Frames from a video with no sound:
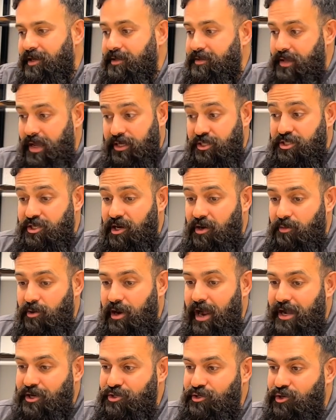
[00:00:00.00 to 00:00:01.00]
Next year, we're
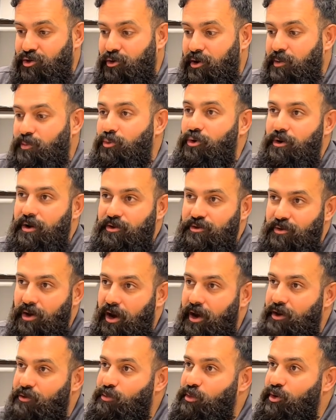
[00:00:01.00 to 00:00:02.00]
actually going more into
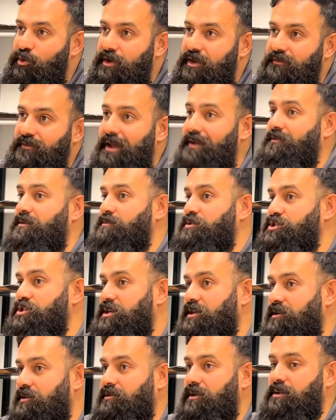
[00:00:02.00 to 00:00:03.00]
automotive, heavy
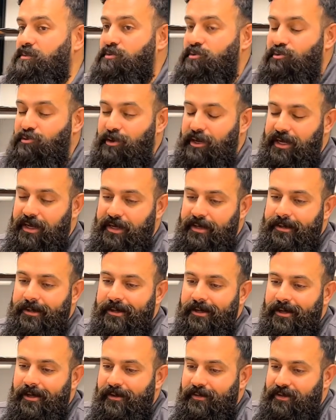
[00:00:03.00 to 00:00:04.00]
machinery, marine.
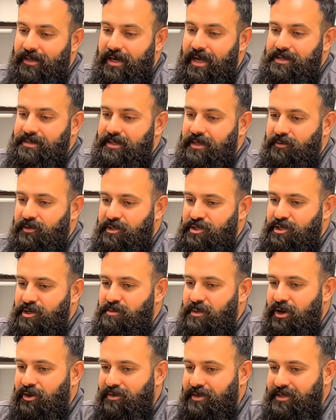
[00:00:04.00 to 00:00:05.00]
Mm. The nice thing with
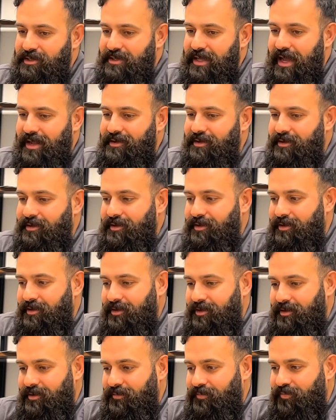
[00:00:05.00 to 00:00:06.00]
sheet metal is that
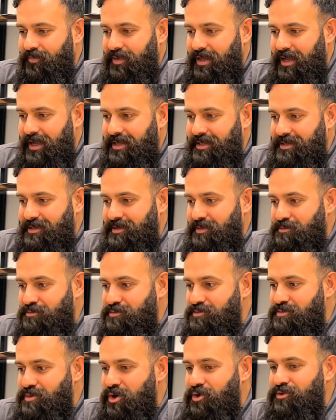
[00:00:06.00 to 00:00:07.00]
it's the
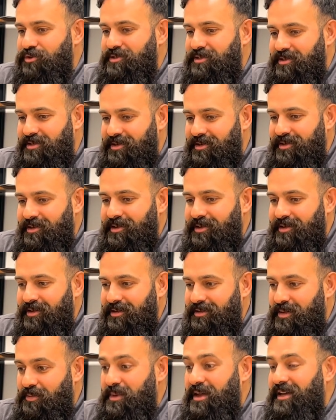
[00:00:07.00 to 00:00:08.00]
most
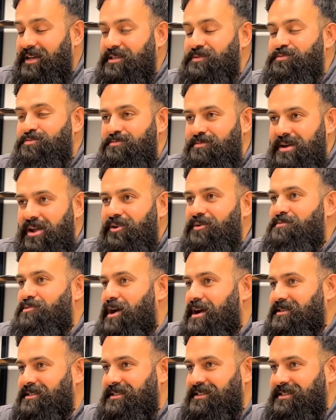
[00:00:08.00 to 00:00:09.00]
the biggest metal
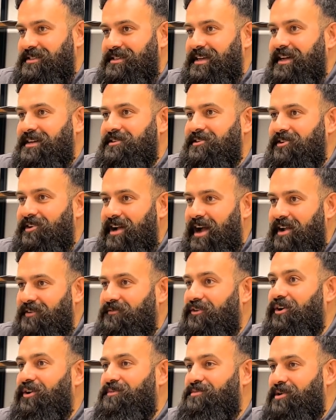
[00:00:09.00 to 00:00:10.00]
processing sector out
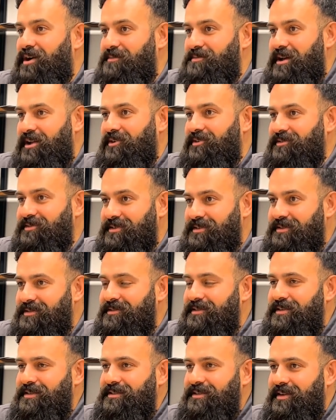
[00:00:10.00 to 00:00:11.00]
of all prop metals.
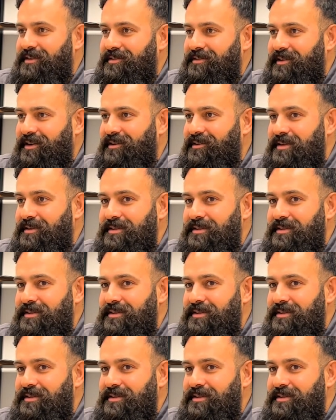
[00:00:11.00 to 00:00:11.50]
That's oh, really?